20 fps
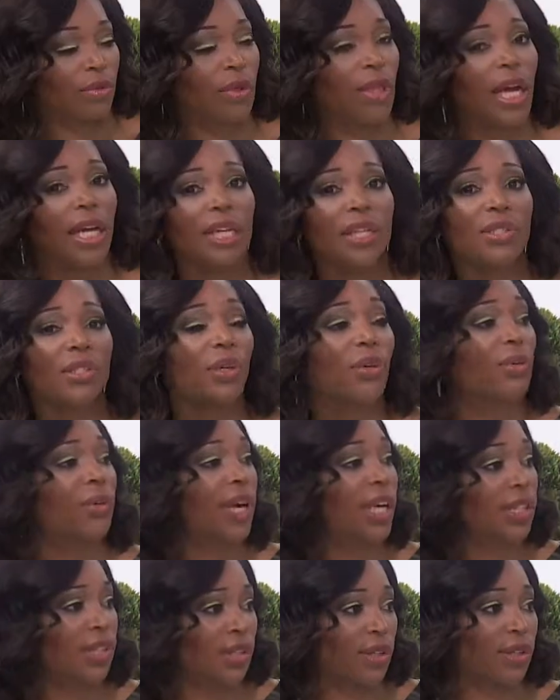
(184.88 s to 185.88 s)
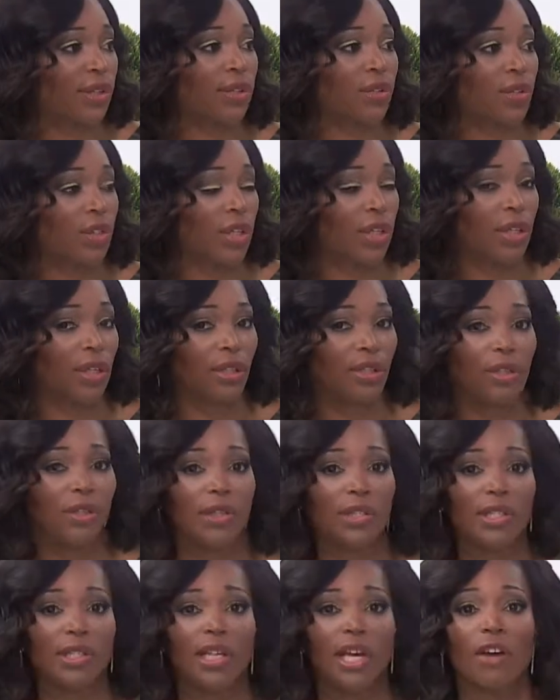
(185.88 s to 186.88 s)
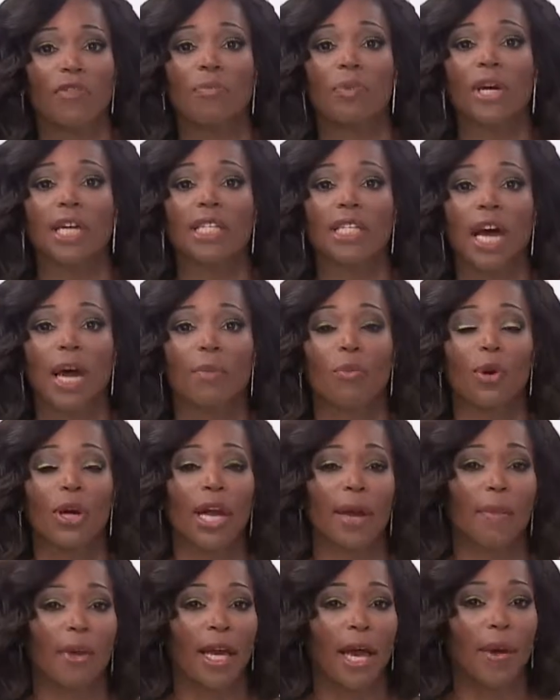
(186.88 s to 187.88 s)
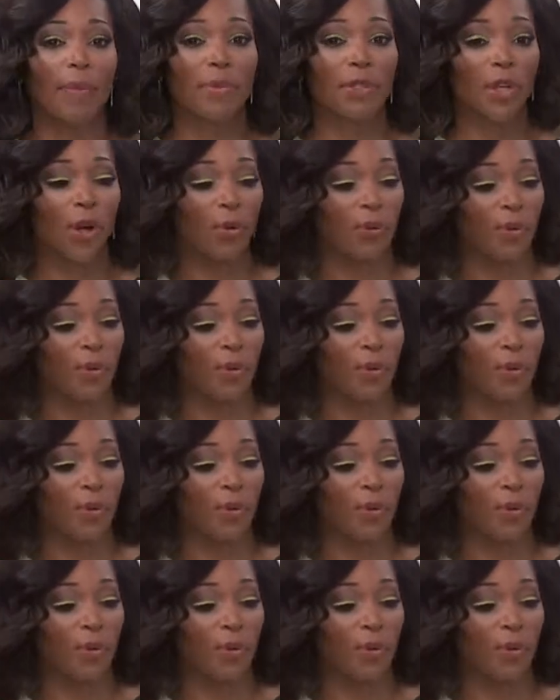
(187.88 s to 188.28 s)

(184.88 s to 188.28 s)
That is a great solution. Good stuff. Break time. We're coming up.